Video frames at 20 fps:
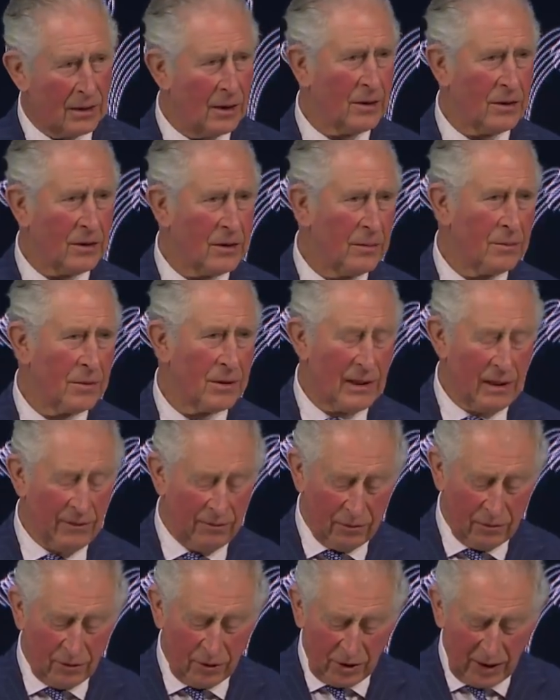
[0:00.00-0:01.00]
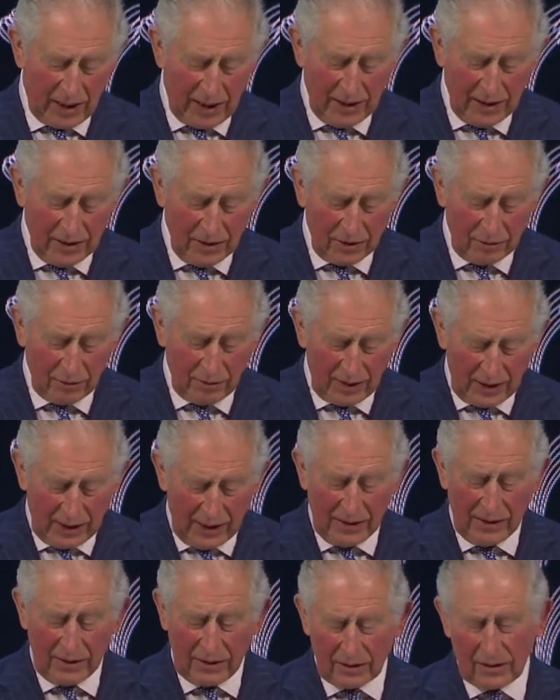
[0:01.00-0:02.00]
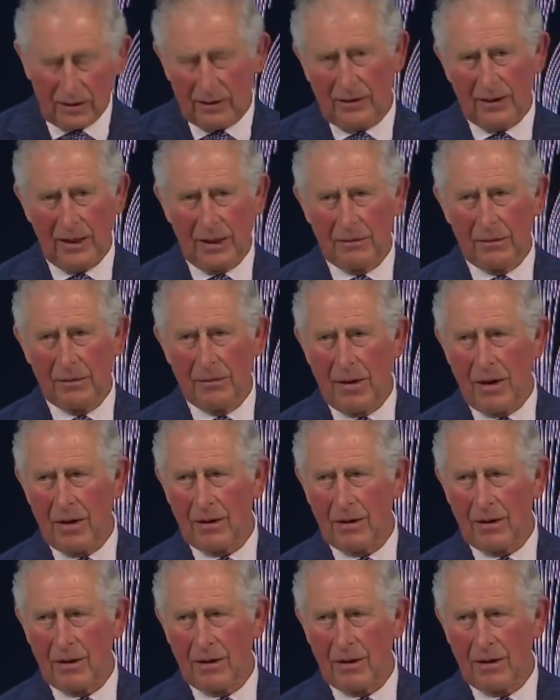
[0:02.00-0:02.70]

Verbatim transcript: Systems level change within sustainable